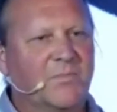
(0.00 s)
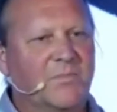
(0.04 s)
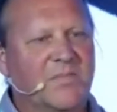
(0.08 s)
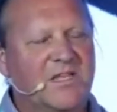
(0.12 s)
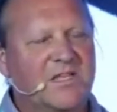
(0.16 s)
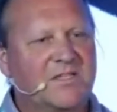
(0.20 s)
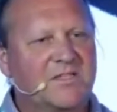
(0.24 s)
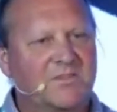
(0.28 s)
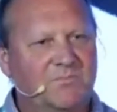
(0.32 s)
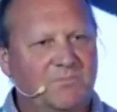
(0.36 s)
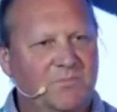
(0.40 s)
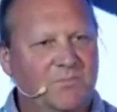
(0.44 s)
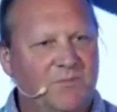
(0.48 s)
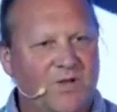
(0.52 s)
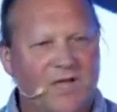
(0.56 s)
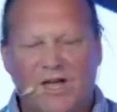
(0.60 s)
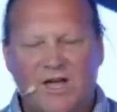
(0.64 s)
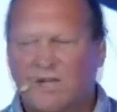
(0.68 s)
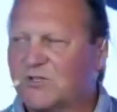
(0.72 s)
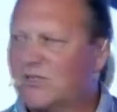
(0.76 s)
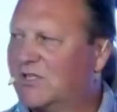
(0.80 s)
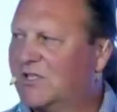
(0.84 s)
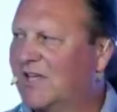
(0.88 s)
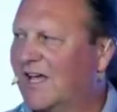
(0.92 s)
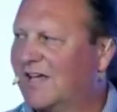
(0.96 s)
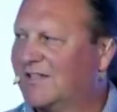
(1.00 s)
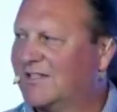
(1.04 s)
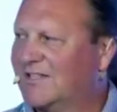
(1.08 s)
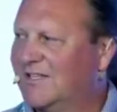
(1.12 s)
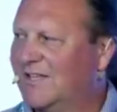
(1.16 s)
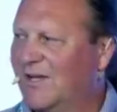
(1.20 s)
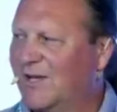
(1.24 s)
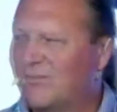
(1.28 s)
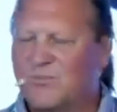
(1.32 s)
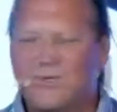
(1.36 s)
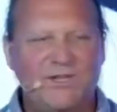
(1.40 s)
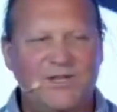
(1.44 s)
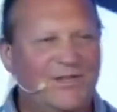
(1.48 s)
This large
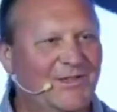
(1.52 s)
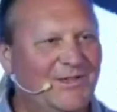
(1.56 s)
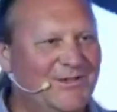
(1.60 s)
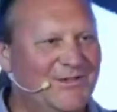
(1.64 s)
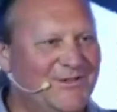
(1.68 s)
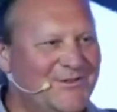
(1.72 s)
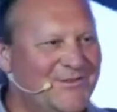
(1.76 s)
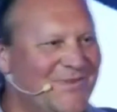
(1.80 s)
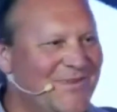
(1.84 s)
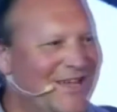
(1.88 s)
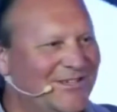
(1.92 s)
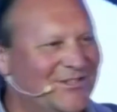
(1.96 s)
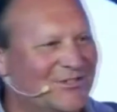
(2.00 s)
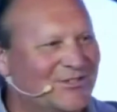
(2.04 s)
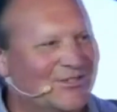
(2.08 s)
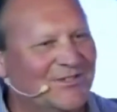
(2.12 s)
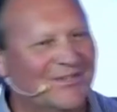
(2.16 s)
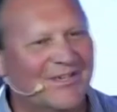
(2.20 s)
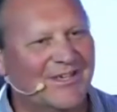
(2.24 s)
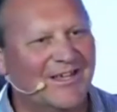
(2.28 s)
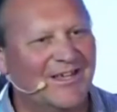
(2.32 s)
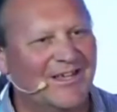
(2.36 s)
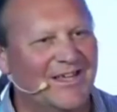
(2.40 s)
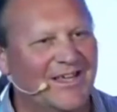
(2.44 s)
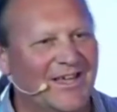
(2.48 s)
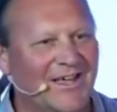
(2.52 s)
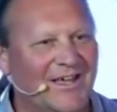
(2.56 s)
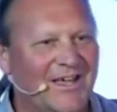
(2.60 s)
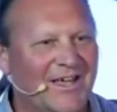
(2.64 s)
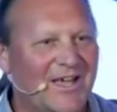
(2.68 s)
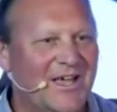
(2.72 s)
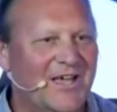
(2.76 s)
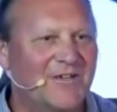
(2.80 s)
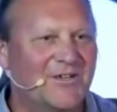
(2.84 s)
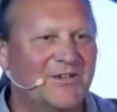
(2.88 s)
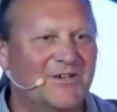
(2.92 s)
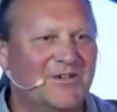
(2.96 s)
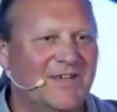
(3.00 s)
taxi company that you mentioned earlier
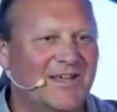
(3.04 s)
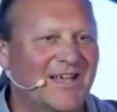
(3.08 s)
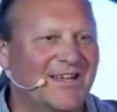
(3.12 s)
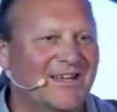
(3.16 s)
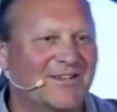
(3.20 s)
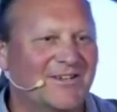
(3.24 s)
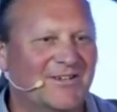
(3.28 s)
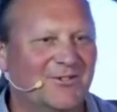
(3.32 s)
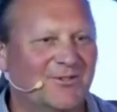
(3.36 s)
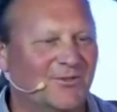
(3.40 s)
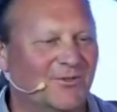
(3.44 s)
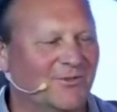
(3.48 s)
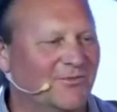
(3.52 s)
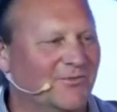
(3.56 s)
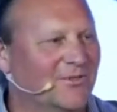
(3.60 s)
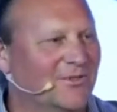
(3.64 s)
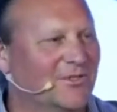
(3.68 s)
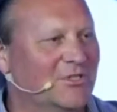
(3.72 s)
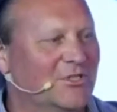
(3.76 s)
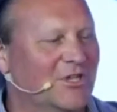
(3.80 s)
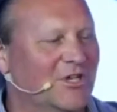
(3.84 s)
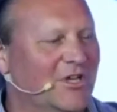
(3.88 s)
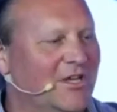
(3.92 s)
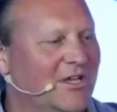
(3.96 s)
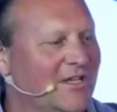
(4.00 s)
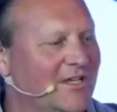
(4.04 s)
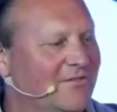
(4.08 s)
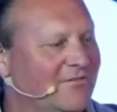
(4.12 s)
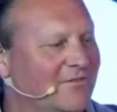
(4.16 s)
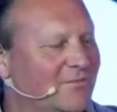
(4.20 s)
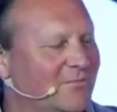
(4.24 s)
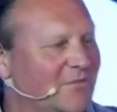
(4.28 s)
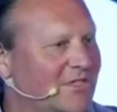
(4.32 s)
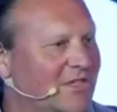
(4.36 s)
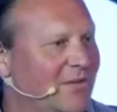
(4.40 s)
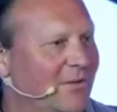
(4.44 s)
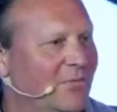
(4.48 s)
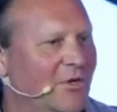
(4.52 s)
could get a call for a journey
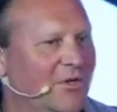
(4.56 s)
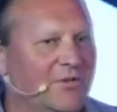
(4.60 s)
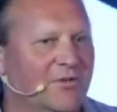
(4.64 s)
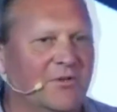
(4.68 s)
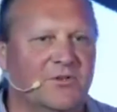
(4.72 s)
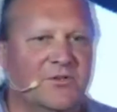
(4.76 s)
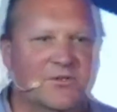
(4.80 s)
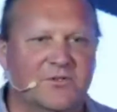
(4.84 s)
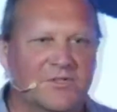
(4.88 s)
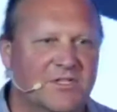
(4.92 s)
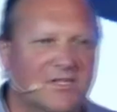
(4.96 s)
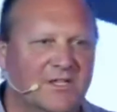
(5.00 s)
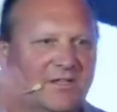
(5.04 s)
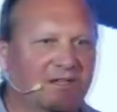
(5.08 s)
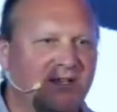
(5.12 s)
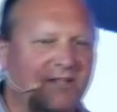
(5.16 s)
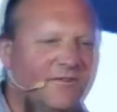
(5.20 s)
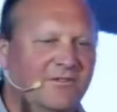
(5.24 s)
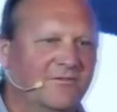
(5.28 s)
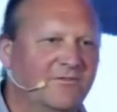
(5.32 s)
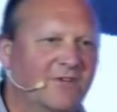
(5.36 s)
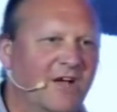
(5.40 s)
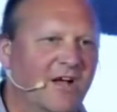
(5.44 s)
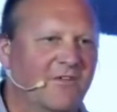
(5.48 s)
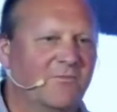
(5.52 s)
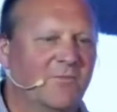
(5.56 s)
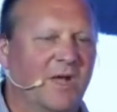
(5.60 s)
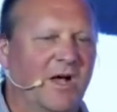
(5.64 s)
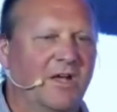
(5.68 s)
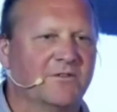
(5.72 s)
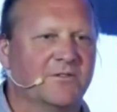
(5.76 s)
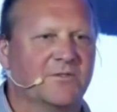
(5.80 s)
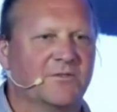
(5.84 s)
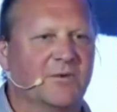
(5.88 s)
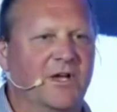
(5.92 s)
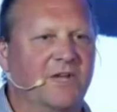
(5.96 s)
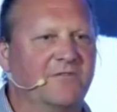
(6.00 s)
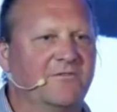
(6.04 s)
from someone who's 5
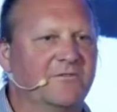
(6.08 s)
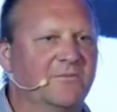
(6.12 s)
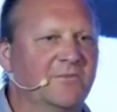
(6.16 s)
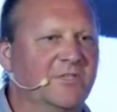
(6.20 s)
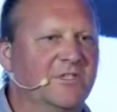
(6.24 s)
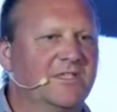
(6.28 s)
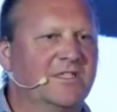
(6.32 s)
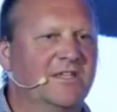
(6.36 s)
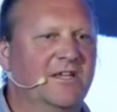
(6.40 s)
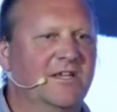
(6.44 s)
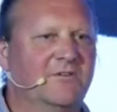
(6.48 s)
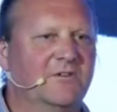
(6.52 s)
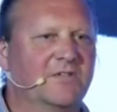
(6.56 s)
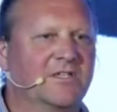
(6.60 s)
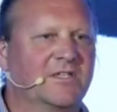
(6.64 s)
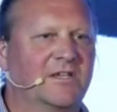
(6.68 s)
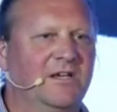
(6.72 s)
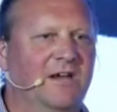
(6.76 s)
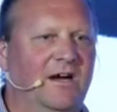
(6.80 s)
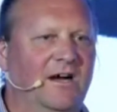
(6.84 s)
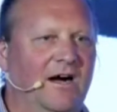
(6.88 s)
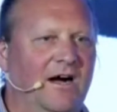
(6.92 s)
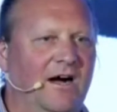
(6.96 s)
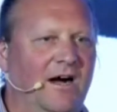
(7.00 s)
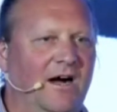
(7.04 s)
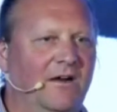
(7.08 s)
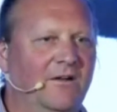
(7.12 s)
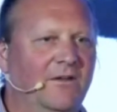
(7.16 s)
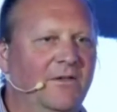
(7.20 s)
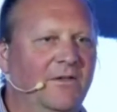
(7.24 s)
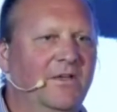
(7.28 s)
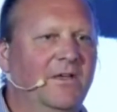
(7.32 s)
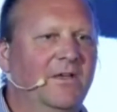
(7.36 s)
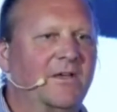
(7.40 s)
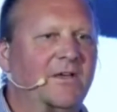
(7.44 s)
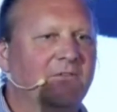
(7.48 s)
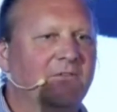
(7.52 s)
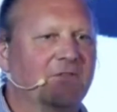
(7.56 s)
miles away from its nearest car.
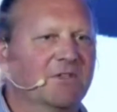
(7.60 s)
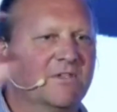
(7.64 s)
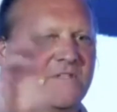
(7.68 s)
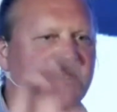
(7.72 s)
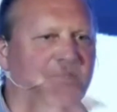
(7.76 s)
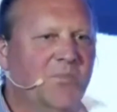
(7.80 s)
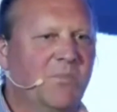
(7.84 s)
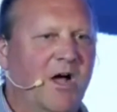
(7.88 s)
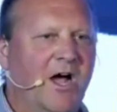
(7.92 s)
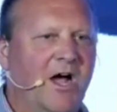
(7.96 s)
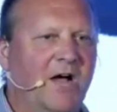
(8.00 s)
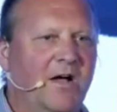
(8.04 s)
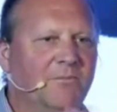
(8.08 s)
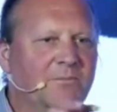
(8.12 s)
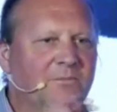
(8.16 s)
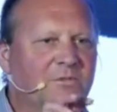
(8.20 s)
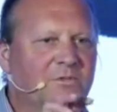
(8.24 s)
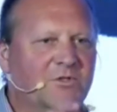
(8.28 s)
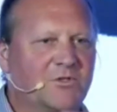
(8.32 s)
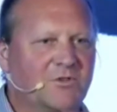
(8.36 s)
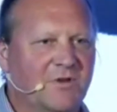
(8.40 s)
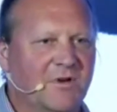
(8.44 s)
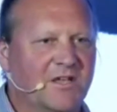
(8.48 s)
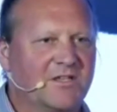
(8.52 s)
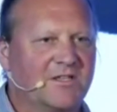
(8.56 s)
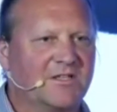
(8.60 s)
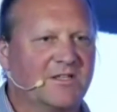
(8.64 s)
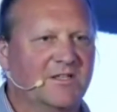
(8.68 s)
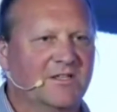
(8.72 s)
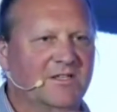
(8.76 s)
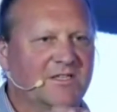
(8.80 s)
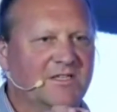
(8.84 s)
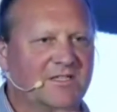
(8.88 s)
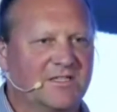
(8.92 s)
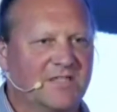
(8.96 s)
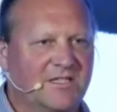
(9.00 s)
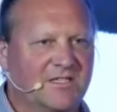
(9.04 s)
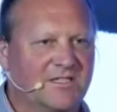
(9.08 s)
The smart,
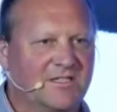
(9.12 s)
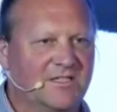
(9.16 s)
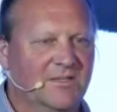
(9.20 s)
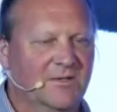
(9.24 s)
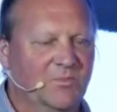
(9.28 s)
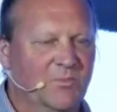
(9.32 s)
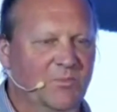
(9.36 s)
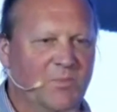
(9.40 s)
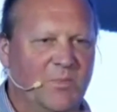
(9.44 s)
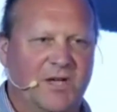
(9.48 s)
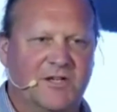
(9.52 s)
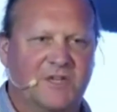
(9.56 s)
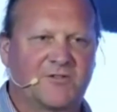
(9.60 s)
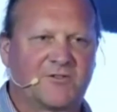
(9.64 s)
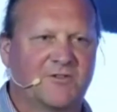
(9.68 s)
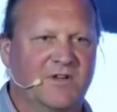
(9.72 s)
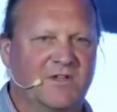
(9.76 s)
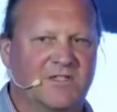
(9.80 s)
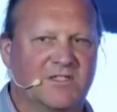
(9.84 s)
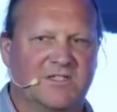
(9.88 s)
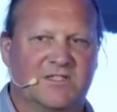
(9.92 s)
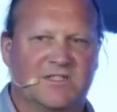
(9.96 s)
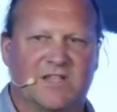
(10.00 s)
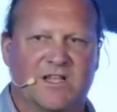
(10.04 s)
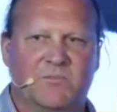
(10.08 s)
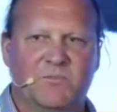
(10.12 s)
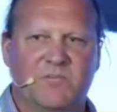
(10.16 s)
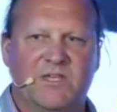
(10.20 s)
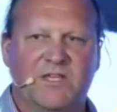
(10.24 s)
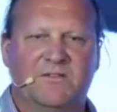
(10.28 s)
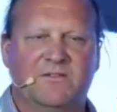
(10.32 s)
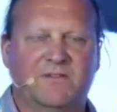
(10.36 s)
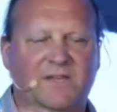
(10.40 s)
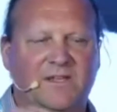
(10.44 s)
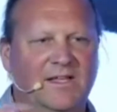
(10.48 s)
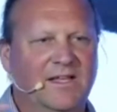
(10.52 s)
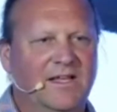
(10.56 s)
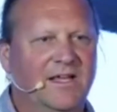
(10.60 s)
trustless system, by trustless I
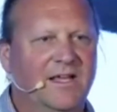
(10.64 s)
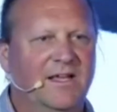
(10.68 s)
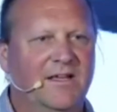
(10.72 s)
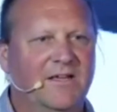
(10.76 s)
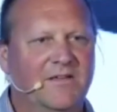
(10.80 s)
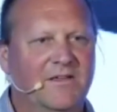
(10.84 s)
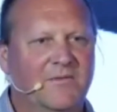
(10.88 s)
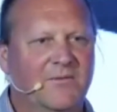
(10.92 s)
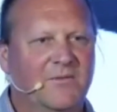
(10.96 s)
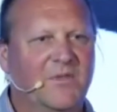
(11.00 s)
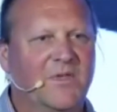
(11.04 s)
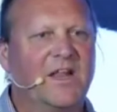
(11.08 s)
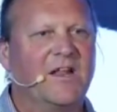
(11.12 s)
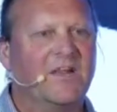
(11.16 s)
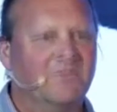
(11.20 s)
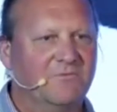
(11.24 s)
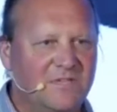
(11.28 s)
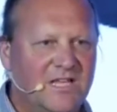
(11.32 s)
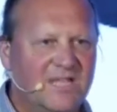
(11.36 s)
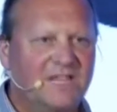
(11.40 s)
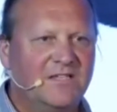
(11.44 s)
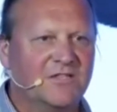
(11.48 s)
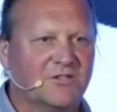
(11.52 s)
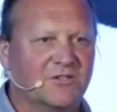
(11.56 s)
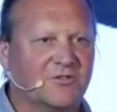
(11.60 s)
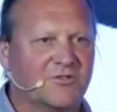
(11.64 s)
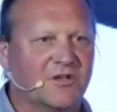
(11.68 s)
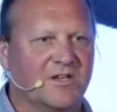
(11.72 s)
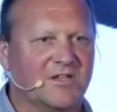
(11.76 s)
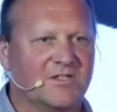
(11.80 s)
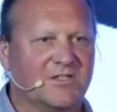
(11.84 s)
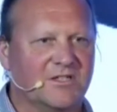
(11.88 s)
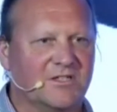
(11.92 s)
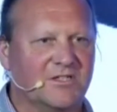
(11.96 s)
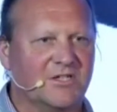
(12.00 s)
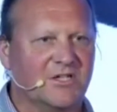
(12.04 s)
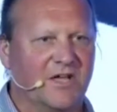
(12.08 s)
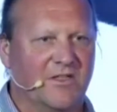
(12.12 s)
mean they don't need to
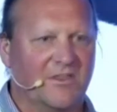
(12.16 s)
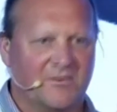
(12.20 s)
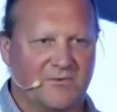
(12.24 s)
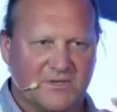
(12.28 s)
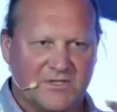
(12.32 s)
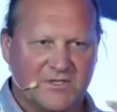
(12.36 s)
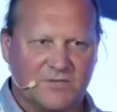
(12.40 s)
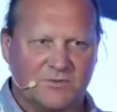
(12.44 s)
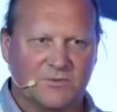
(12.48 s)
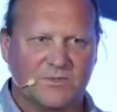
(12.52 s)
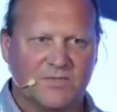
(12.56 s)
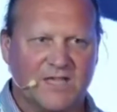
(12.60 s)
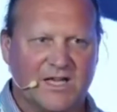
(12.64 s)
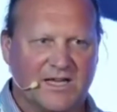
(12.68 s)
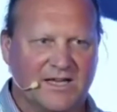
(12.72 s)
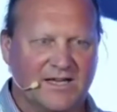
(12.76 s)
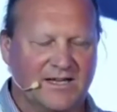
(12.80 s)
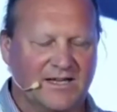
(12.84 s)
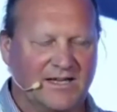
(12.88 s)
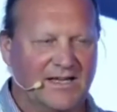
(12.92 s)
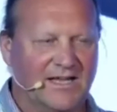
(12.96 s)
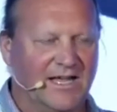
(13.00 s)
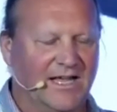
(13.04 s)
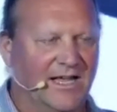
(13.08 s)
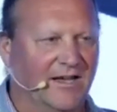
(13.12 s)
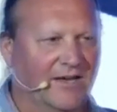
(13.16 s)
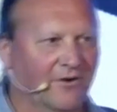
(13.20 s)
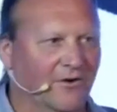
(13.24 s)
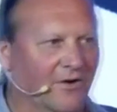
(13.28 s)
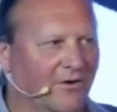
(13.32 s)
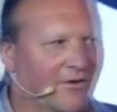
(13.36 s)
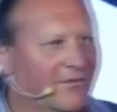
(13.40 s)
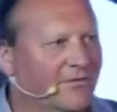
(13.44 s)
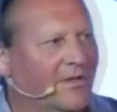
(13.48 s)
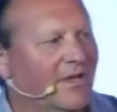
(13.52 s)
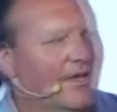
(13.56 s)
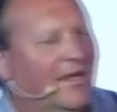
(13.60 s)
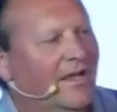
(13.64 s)
trust each other, it's all taken care
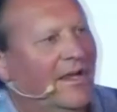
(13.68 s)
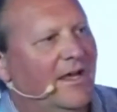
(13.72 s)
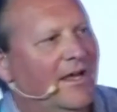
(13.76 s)
of.